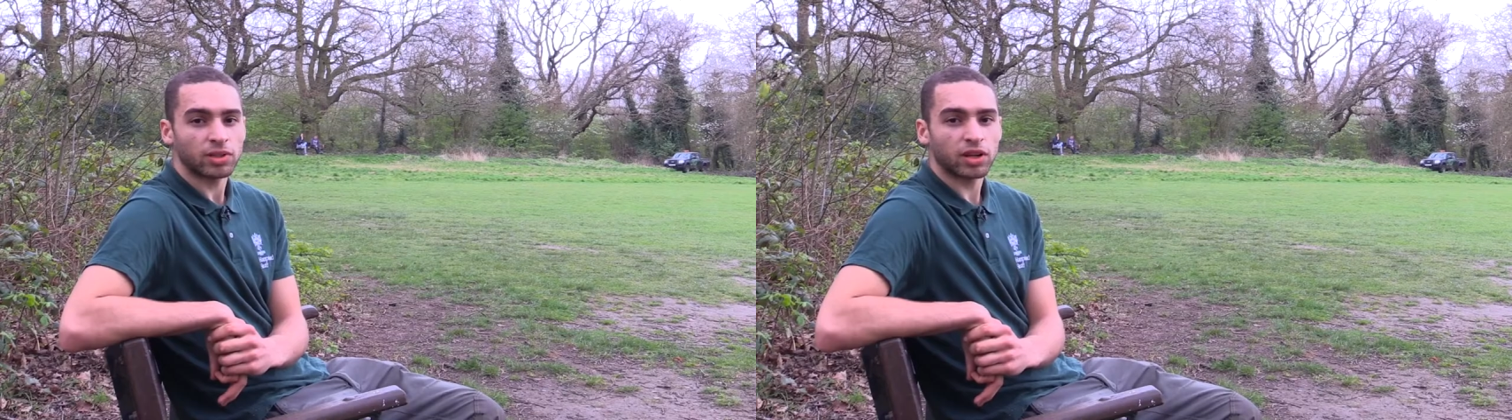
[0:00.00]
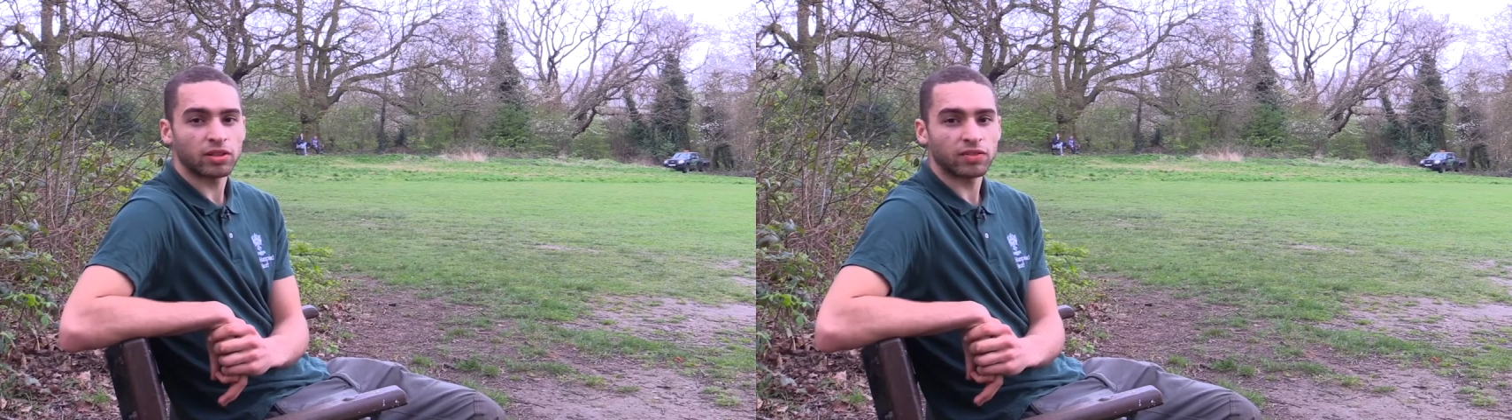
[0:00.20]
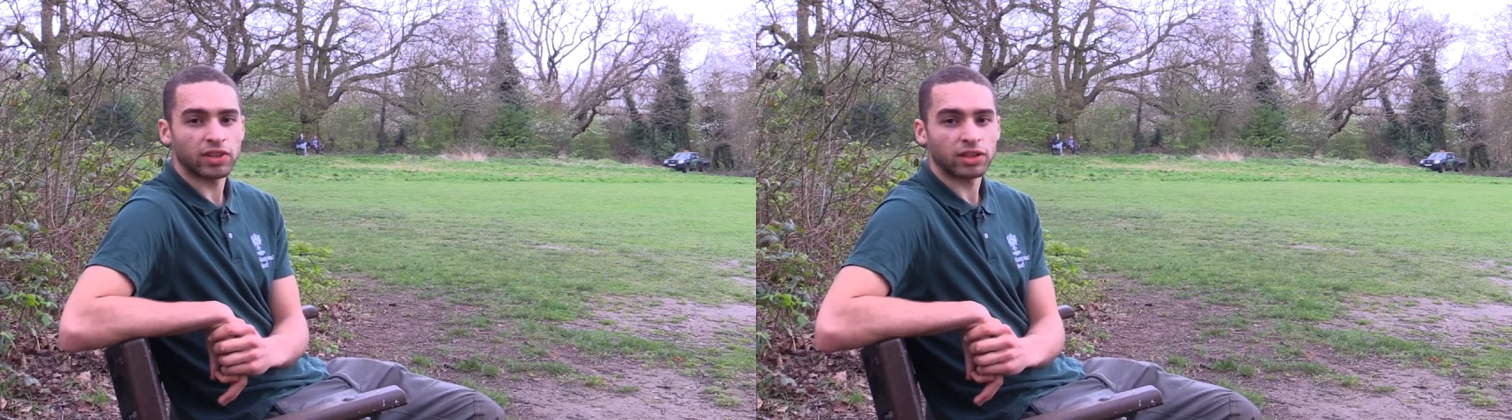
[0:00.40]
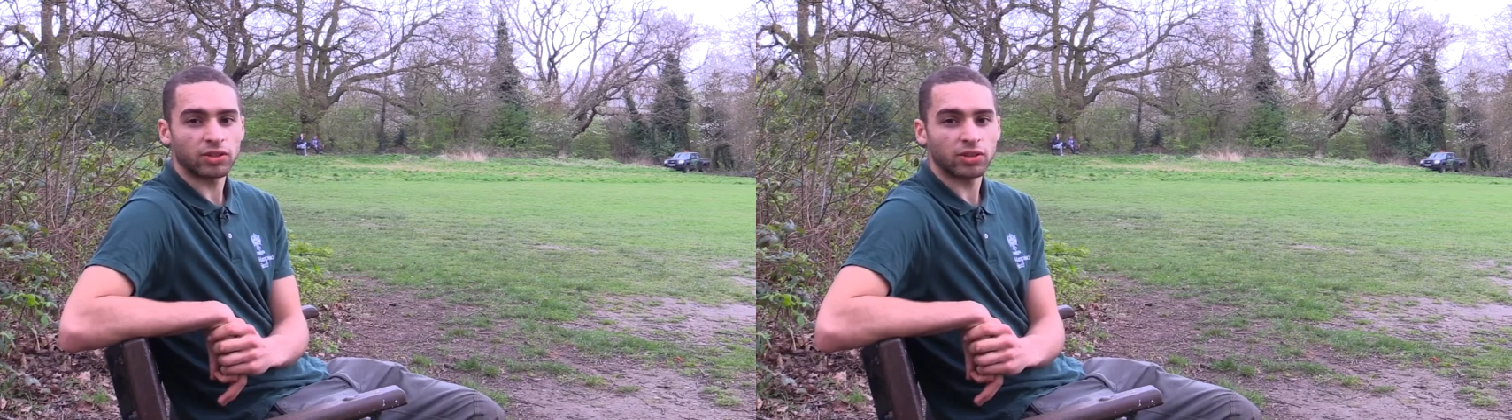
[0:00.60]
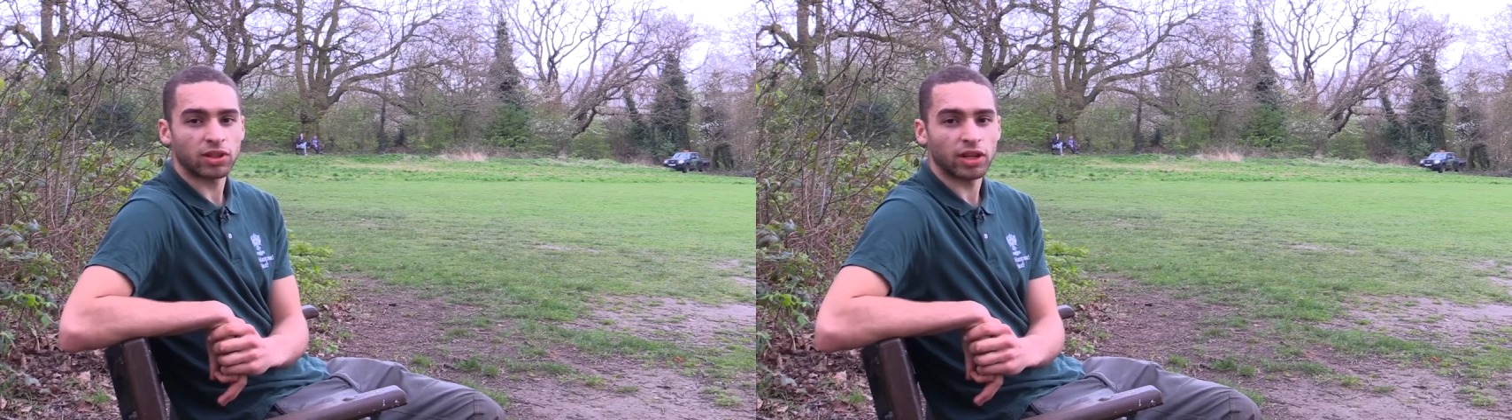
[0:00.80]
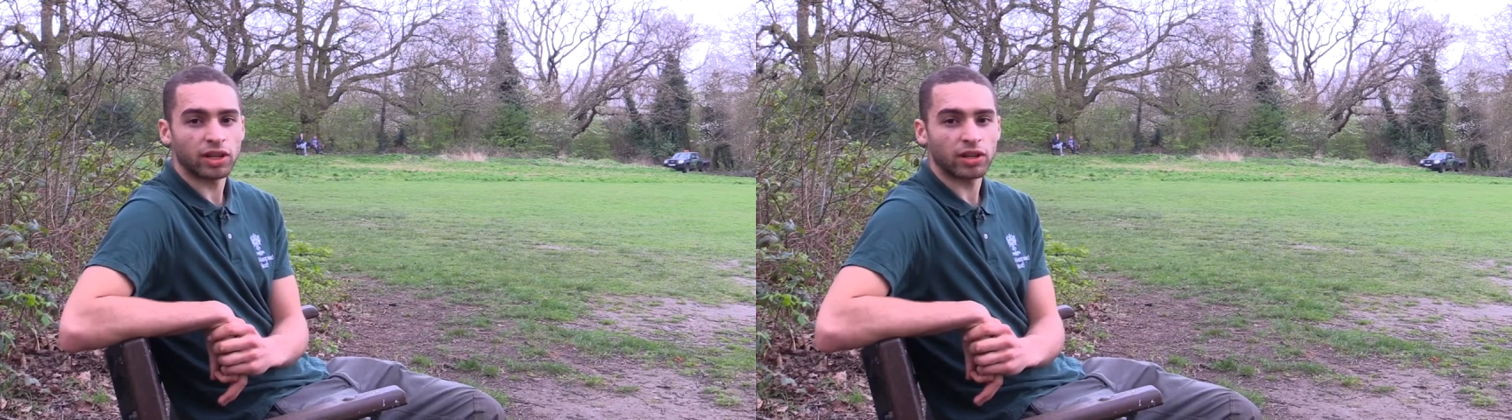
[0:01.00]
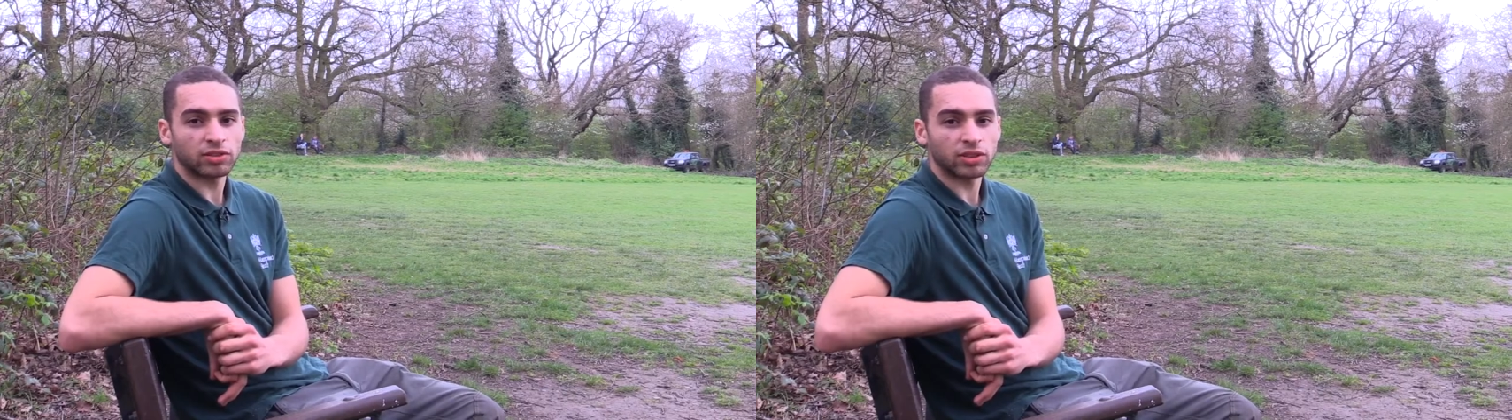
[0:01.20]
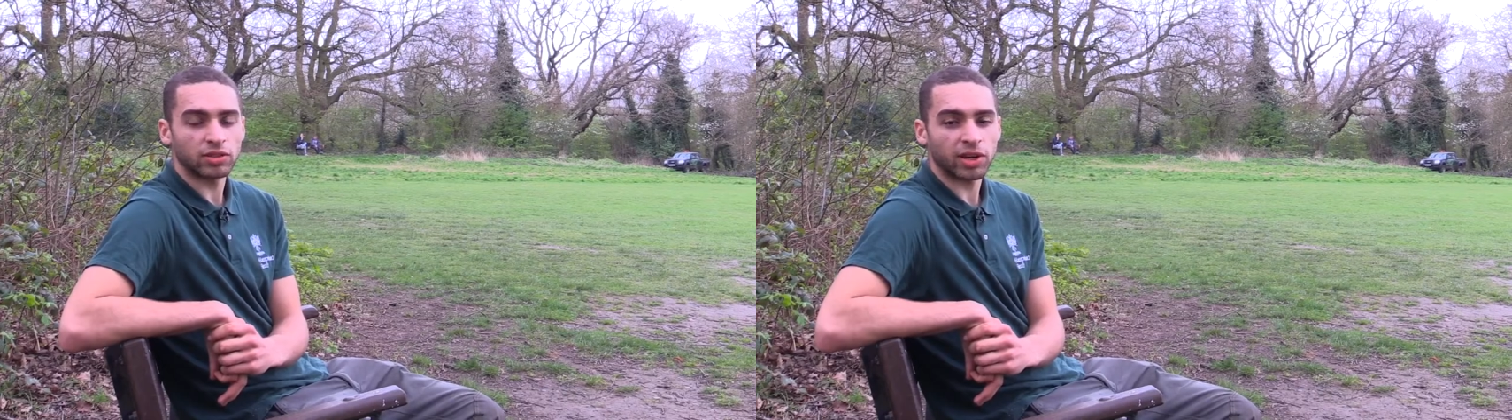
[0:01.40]
owned a vehicle and learned how
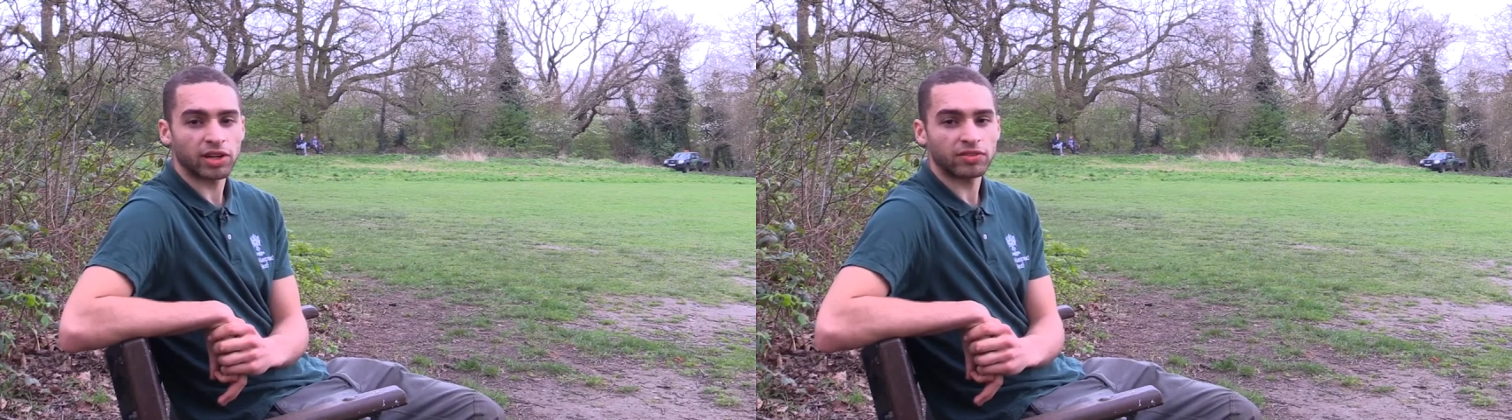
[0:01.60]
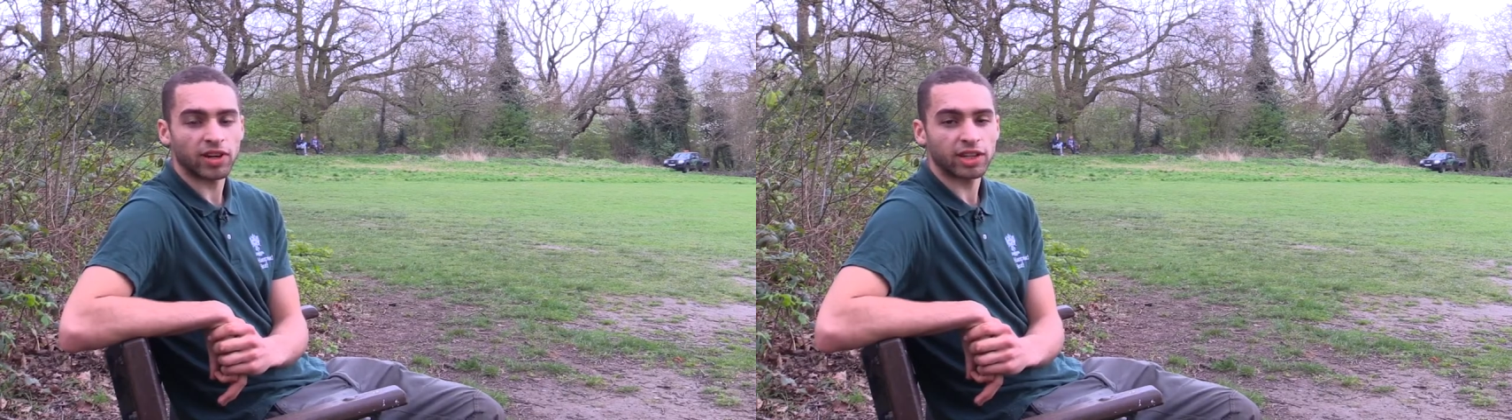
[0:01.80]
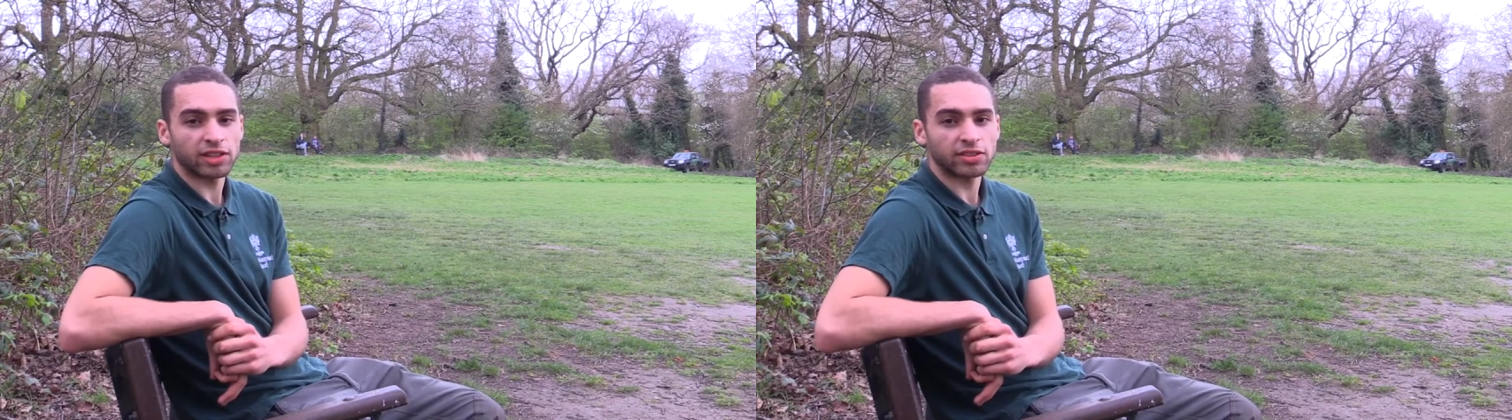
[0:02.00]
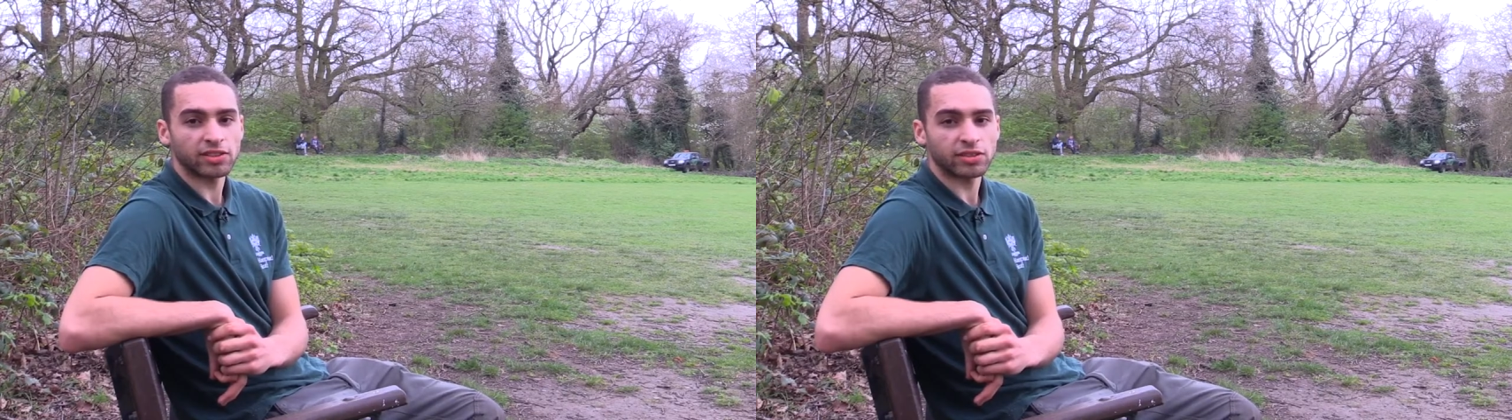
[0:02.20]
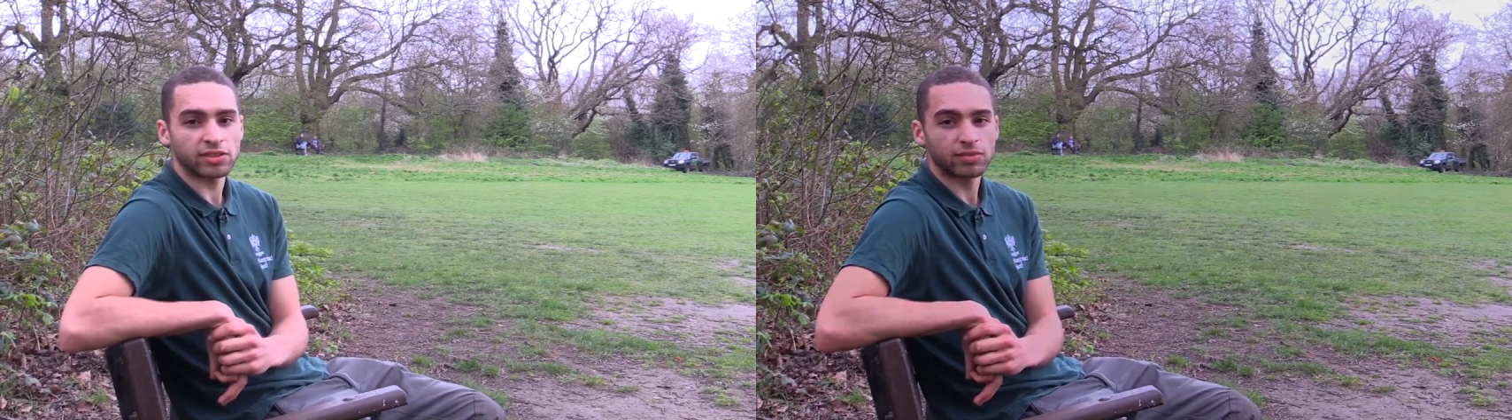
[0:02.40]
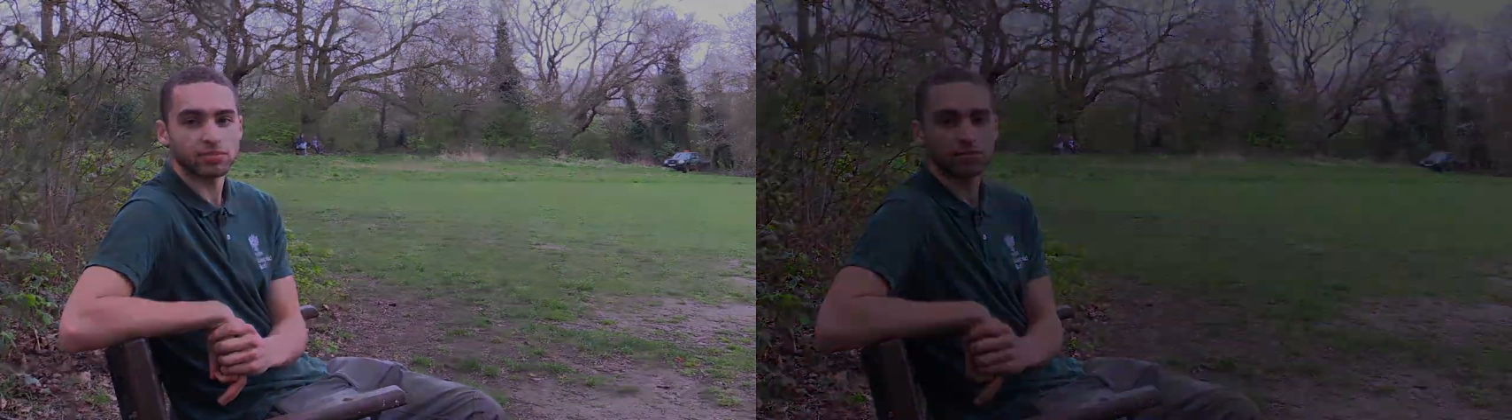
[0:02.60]
to deal with my own finances.